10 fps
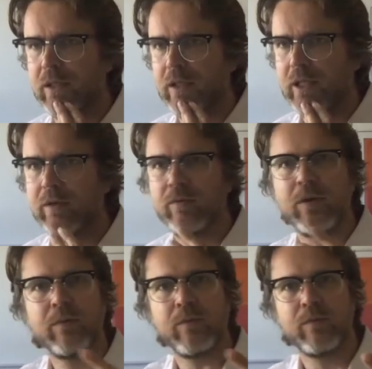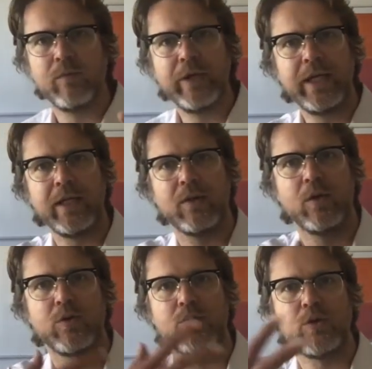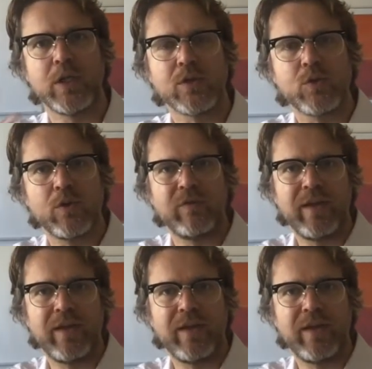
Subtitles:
in reading those, you can sort of